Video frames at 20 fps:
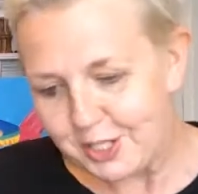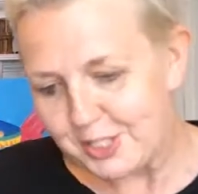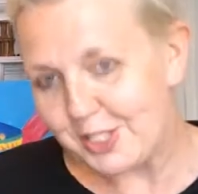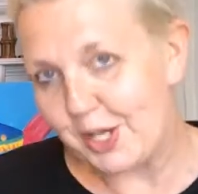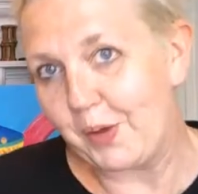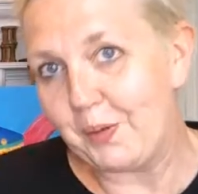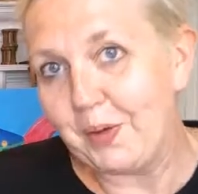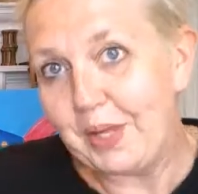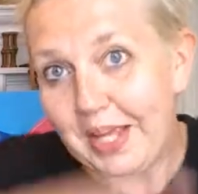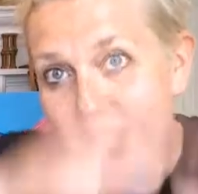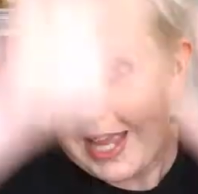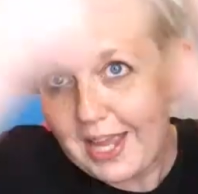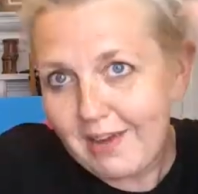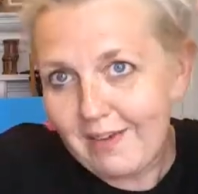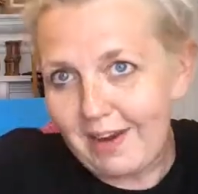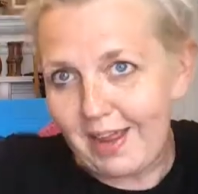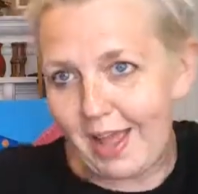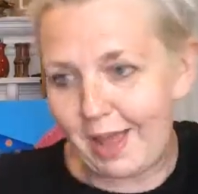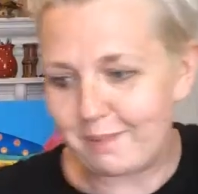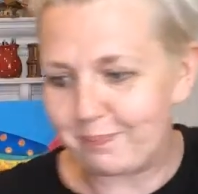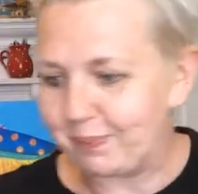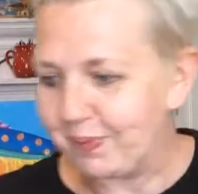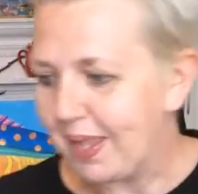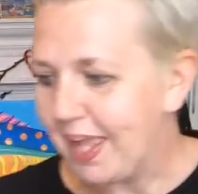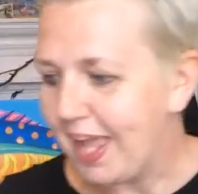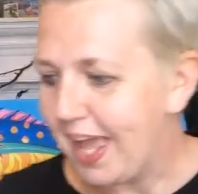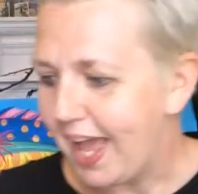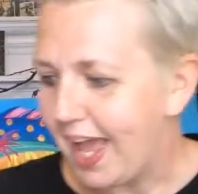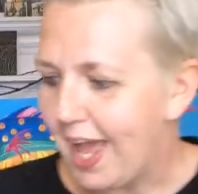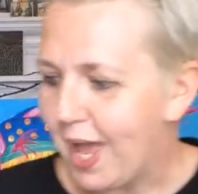So here I
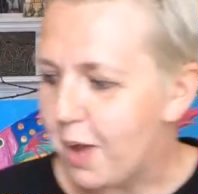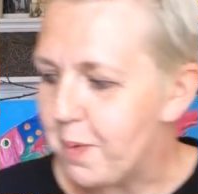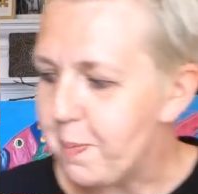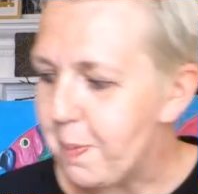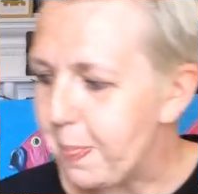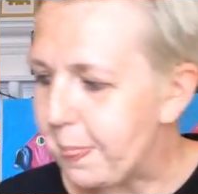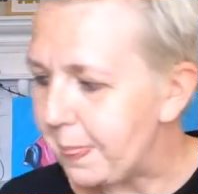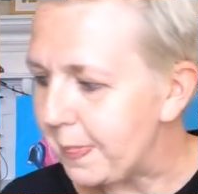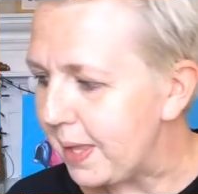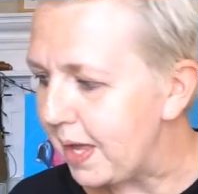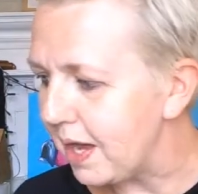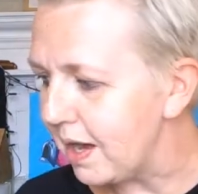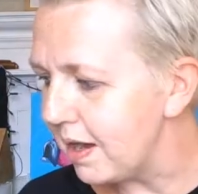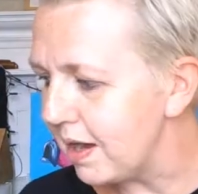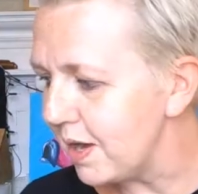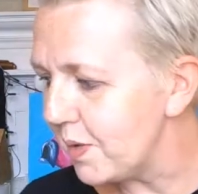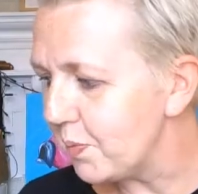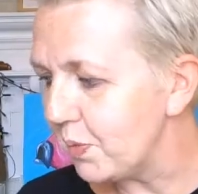am. I